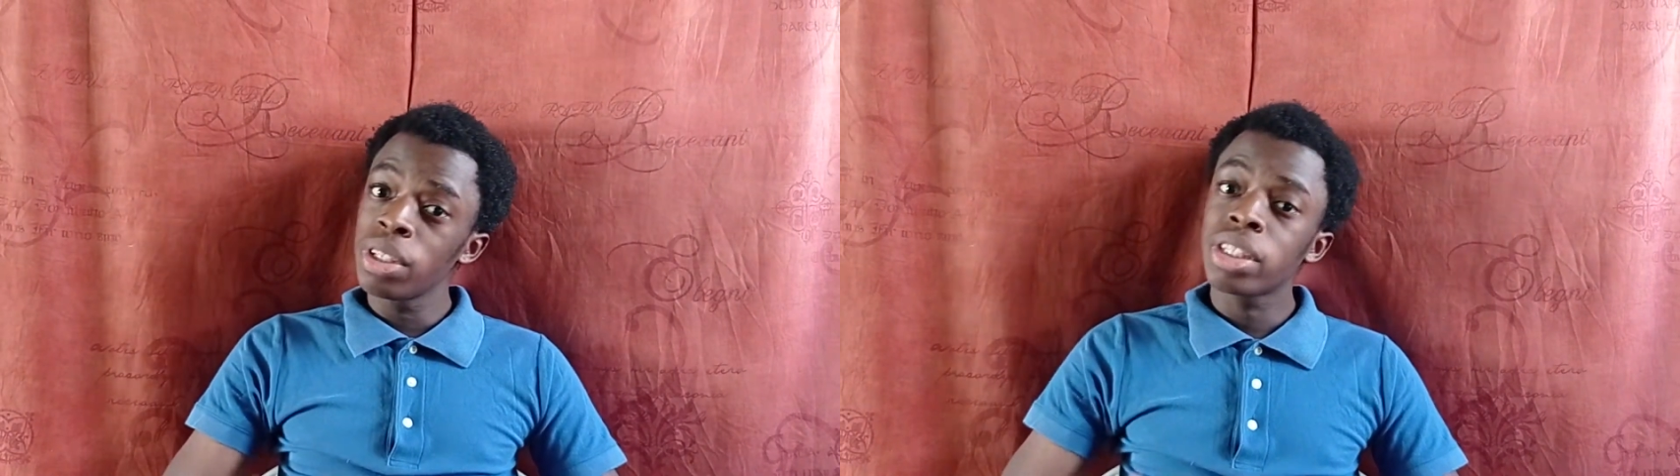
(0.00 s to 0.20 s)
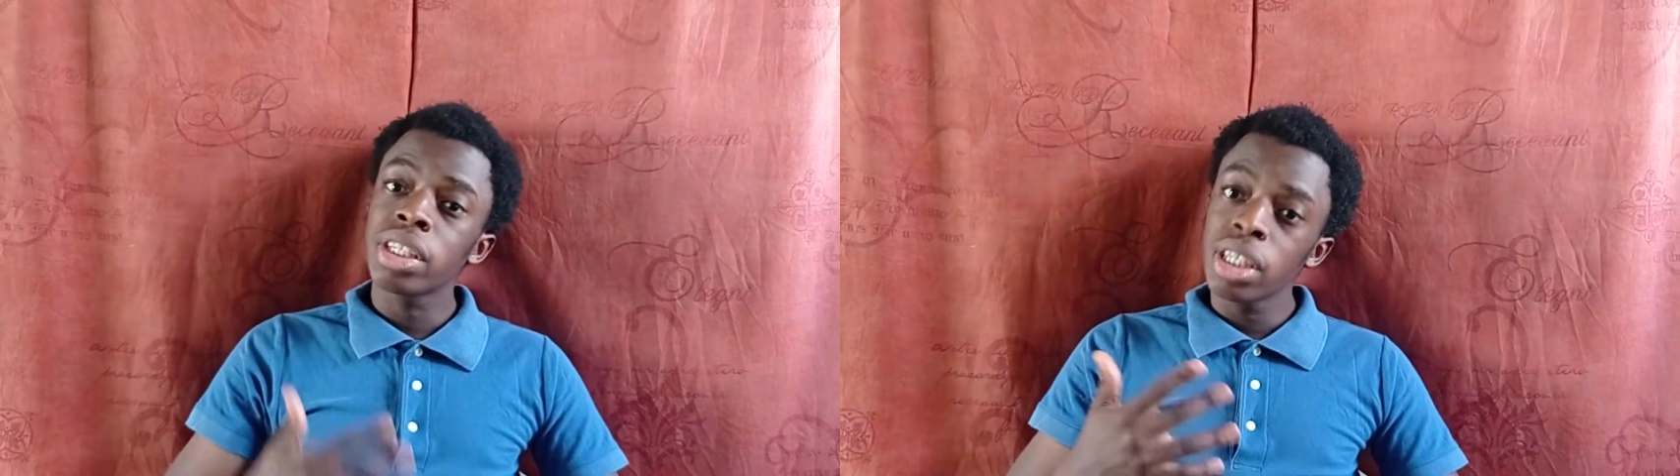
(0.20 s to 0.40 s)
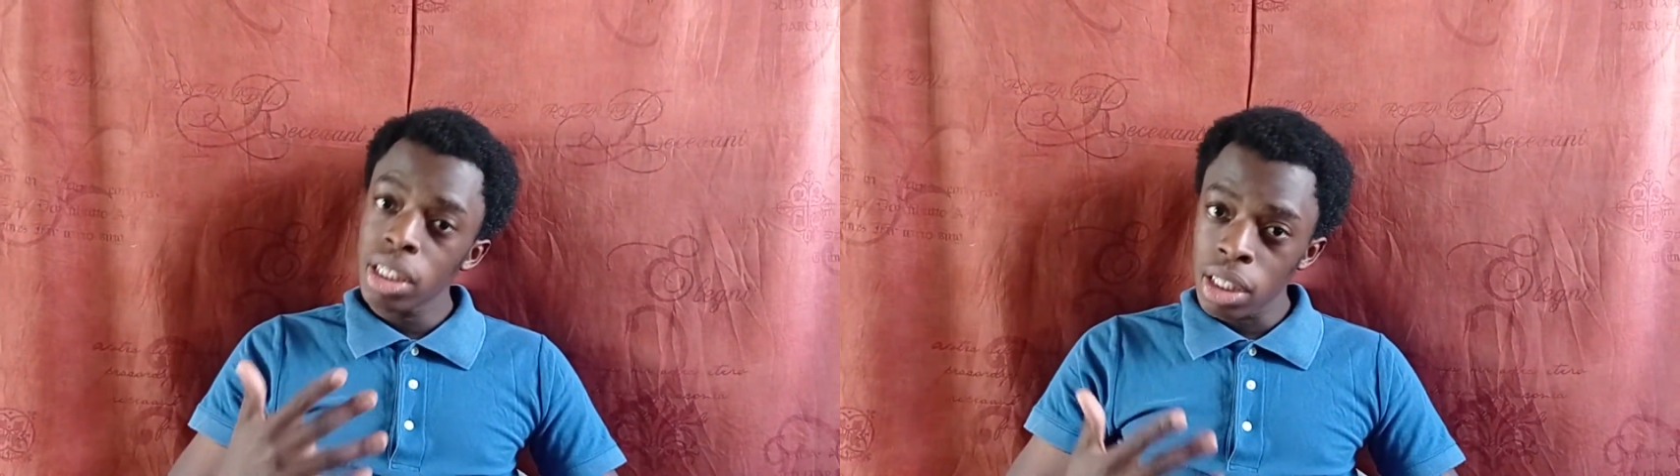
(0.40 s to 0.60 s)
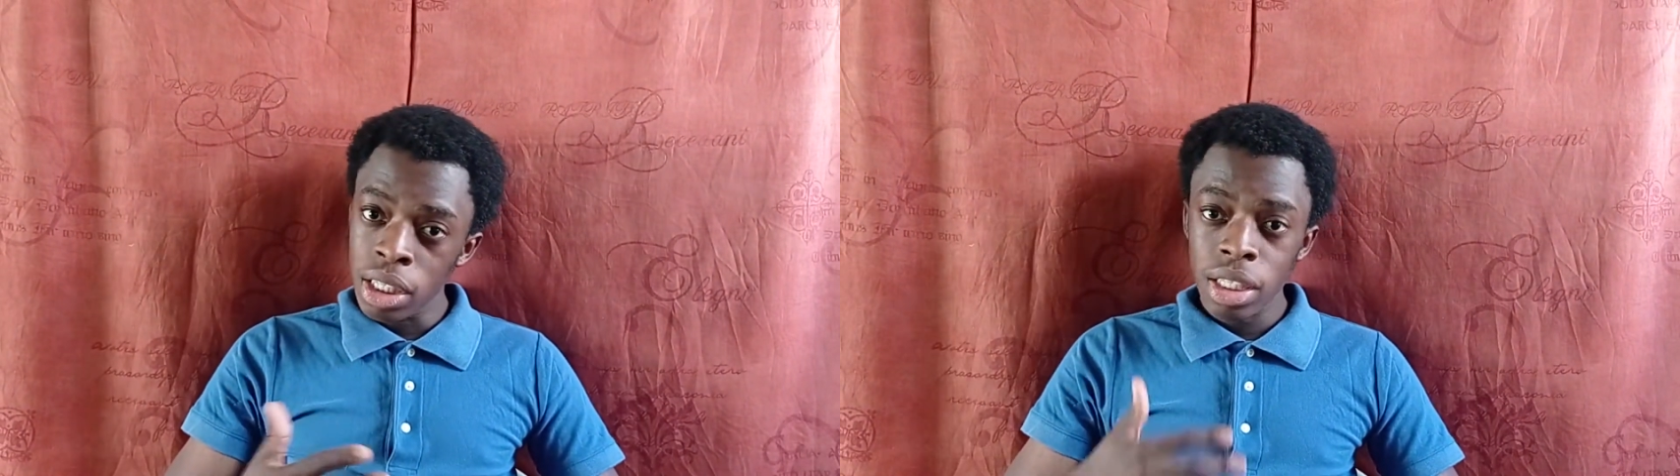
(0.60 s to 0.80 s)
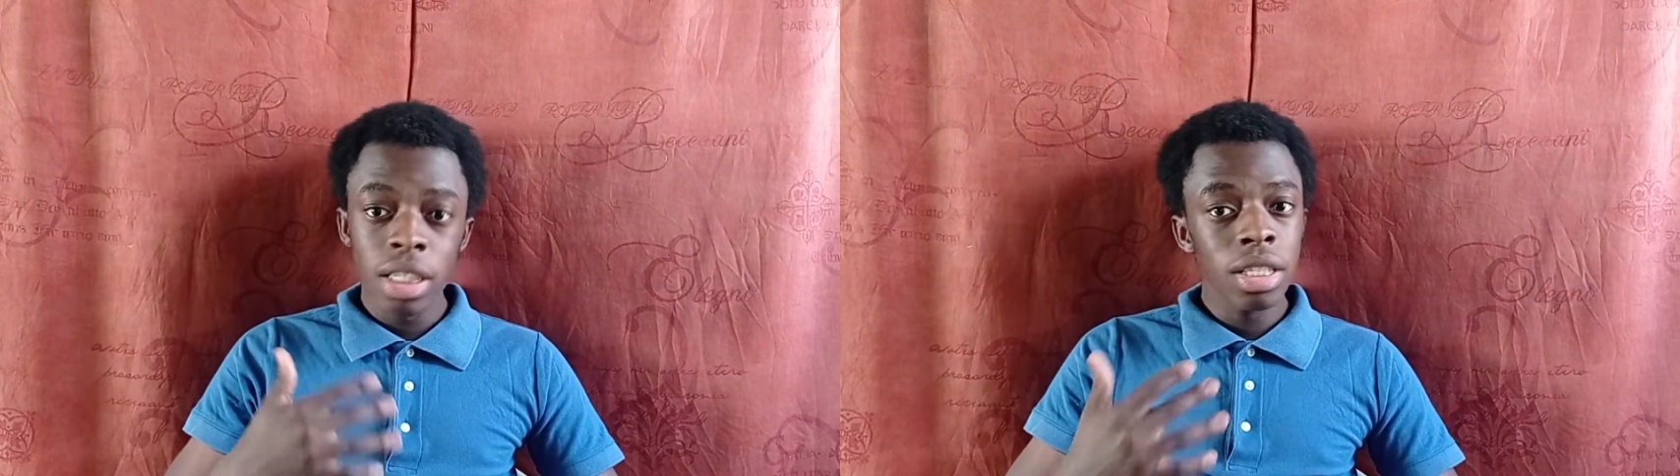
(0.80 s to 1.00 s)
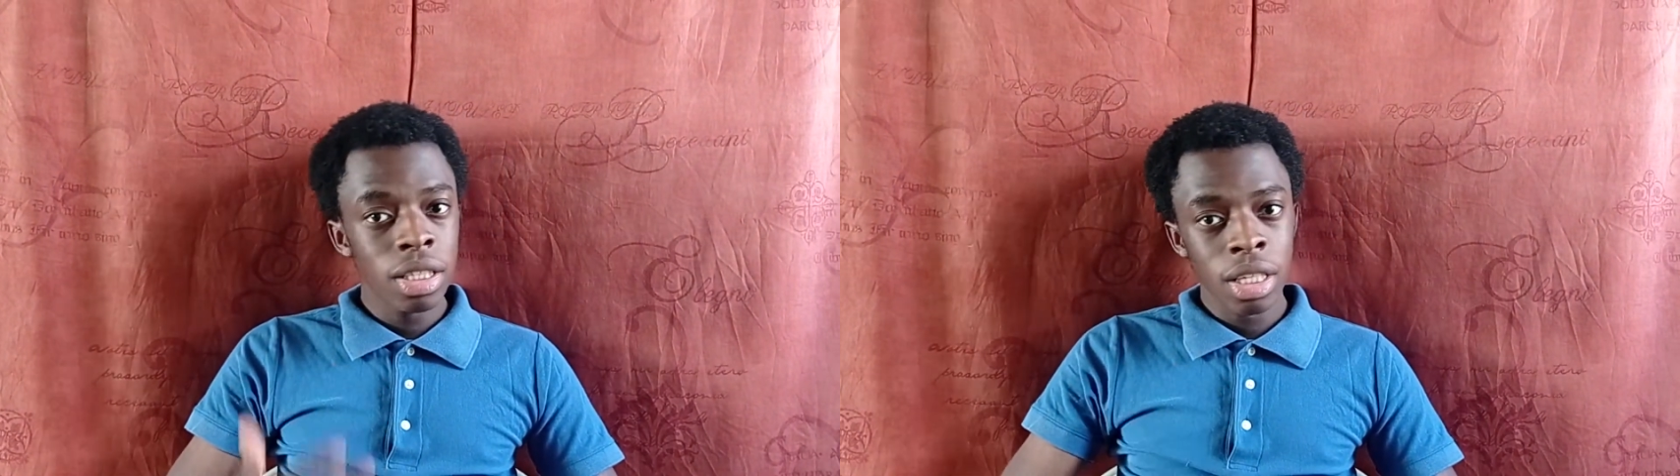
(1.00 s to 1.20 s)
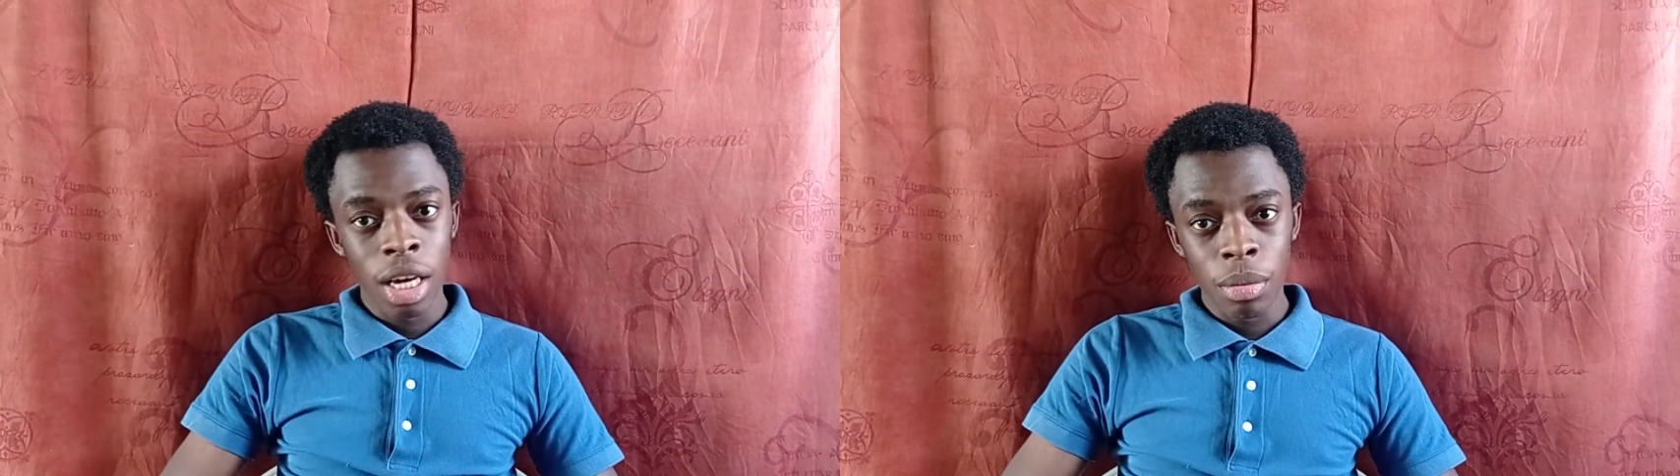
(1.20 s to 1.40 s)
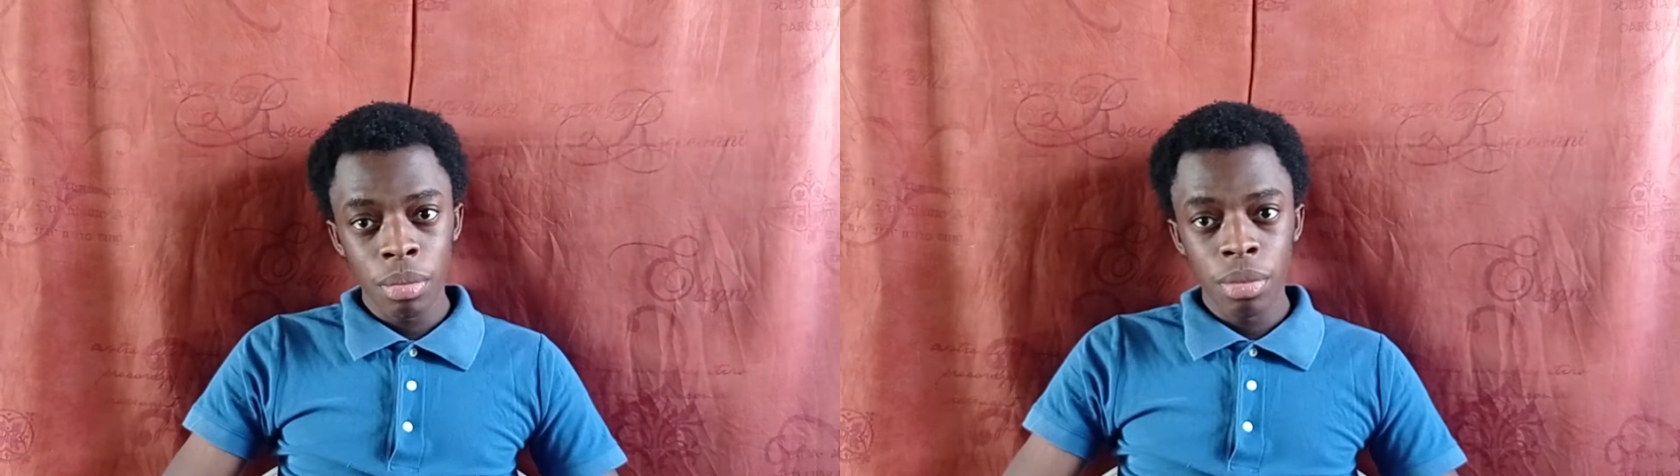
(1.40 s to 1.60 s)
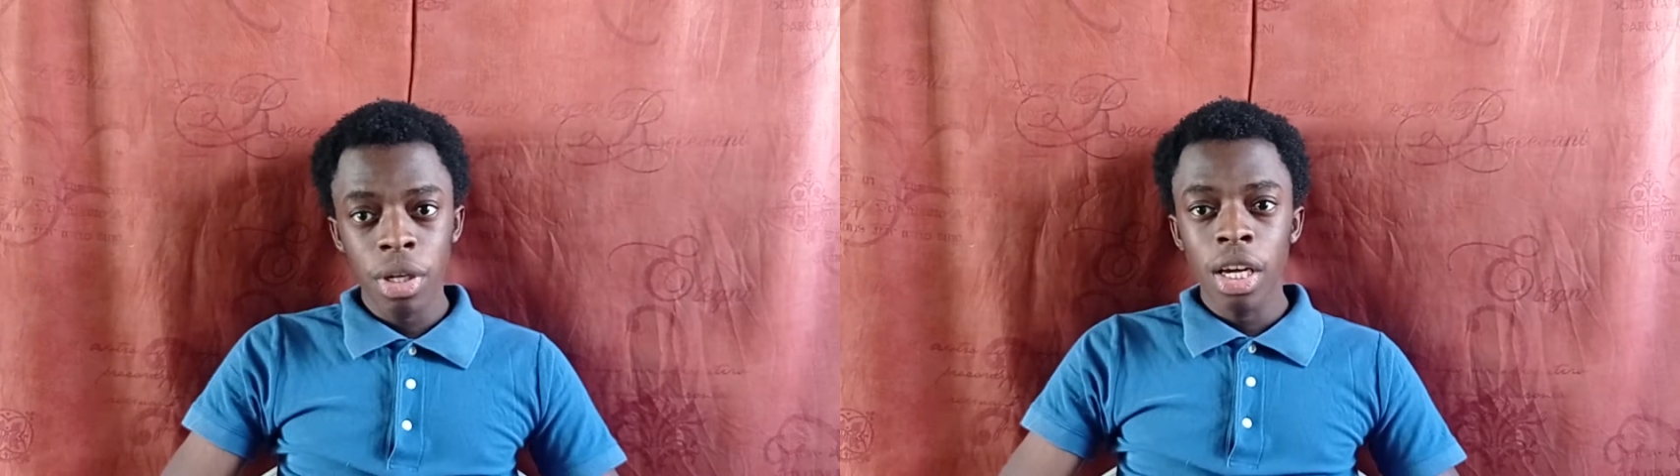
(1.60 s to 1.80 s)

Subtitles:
it heats up,